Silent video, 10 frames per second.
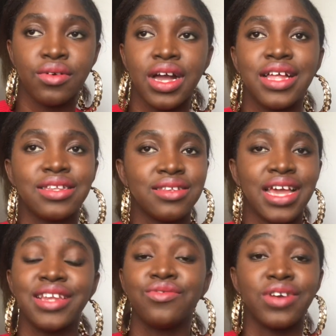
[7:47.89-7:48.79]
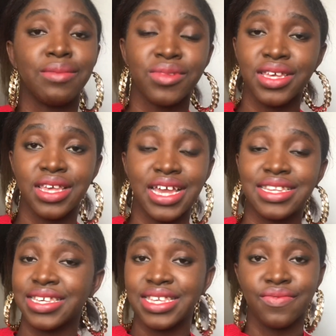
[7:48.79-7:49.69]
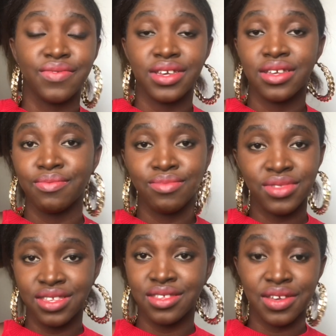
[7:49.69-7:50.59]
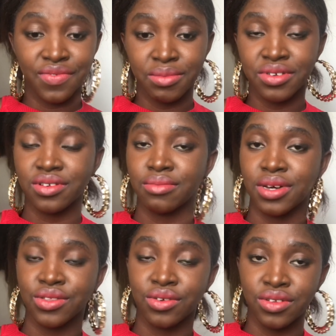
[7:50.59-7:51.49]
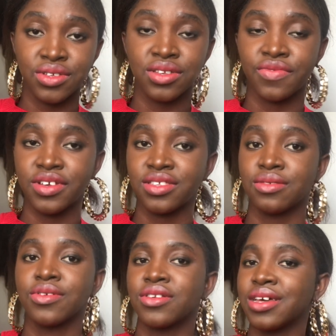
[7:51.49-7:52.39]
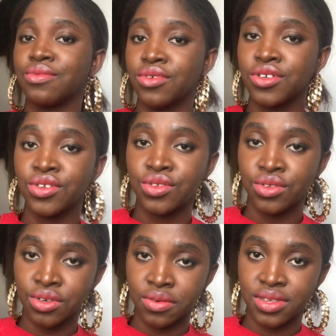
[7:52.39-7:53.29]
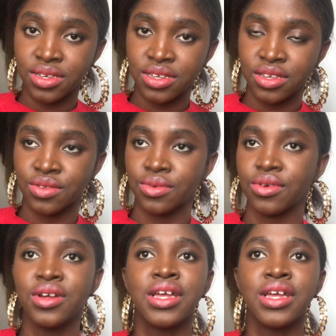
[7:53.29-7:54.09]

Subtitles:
And I know I didn't give detailed information about all these universities because I want you to do your research as well.